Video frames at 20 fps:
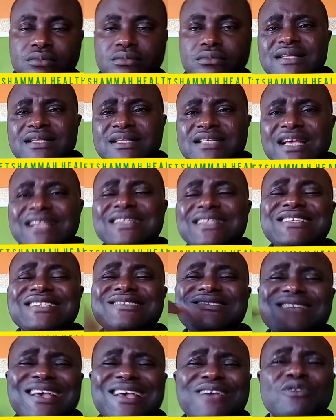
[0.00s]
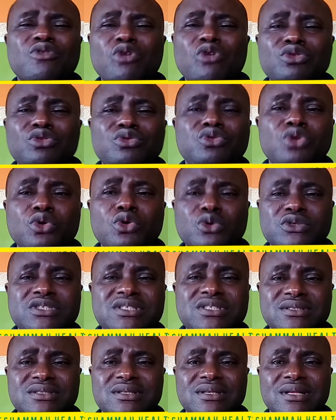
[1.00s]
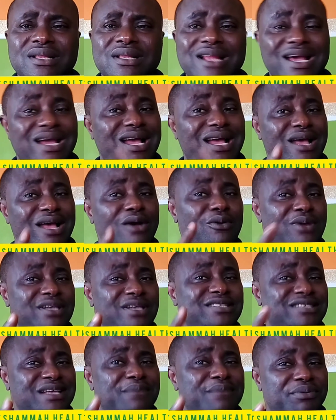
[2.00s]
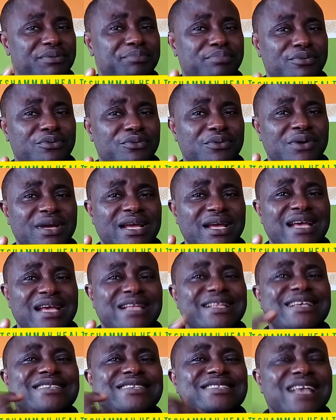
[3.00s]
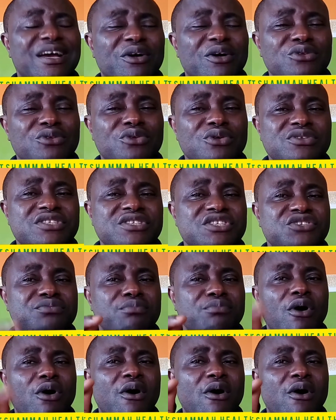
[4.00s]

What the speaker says: Then the second dose, like I always tell people, the second dose is more